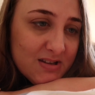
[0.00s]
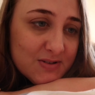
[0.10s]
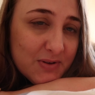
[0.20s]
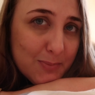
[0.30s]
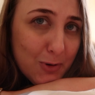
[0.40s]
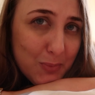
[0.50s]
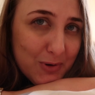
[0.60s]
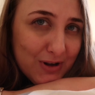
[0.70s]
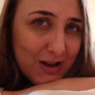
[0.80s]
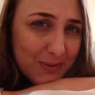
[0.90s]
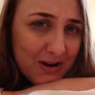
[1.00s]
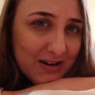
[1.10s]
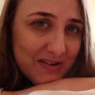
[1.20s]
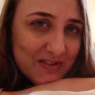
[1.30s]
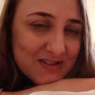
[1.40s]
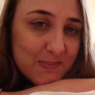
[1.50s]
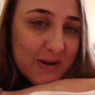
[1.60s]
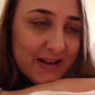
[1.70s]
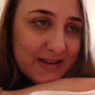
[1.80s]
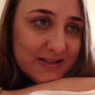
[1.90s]
So at the moment, I'm kind of
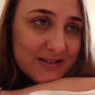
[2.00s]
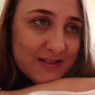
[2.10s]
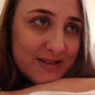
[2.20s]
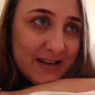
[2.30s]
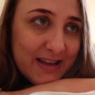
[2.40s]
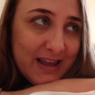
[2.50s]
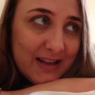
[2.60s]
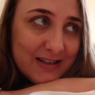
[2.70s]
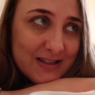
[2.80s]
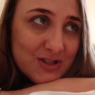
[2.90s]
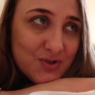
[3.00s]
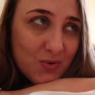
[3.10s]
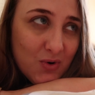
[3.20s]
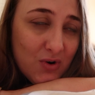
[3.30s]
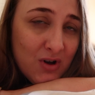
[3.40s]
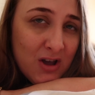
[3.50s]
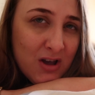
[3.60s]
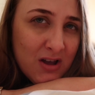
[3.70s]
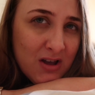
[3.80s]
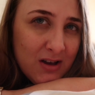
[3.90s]
inspired again to draw.
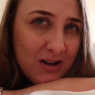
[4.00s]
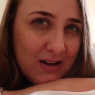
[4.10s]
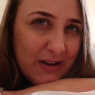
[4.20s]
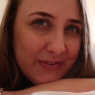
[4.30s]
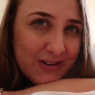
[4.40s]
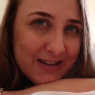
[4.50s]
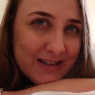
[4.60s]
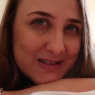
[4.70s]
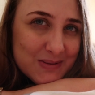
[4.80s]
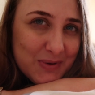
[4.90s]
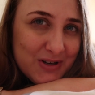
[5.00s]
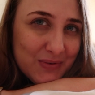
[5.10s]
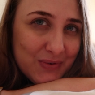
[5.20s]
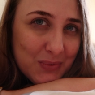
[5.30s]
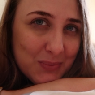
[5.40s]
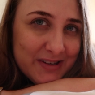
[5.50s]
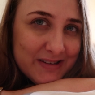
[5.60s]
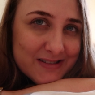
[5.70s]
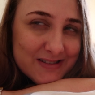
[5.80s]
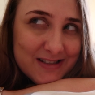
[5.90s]
I feel like it's been a few
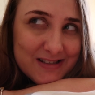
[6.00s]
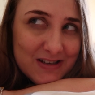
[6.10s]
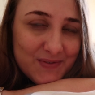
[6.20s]
weeks since